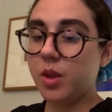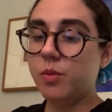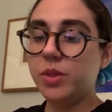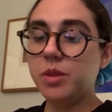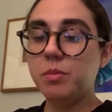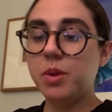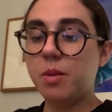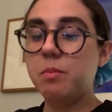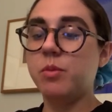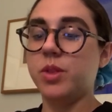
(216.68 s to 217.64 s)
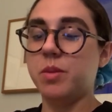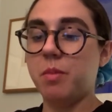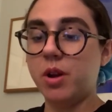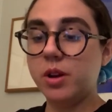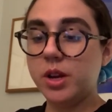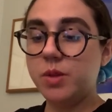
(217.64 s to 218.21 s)
When the, when the
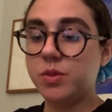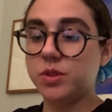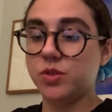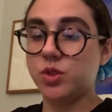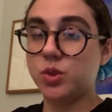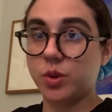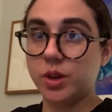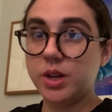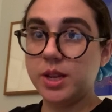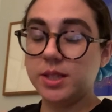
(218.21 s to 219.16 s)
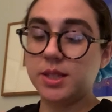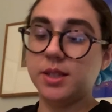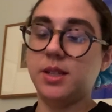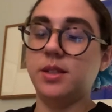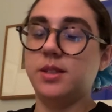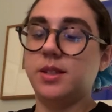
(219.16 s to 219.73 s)
monarchy was restored in
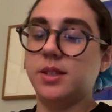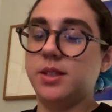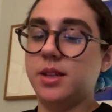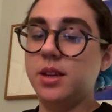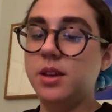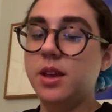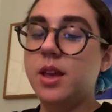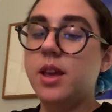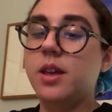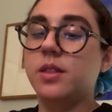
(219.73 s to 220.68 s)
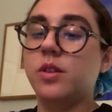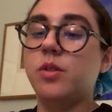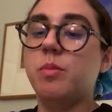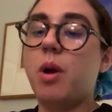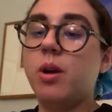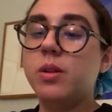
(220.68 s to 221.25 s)
1660, the new
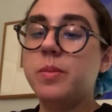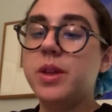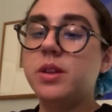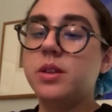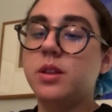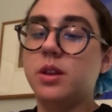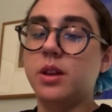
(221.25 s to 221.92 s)
Parliament,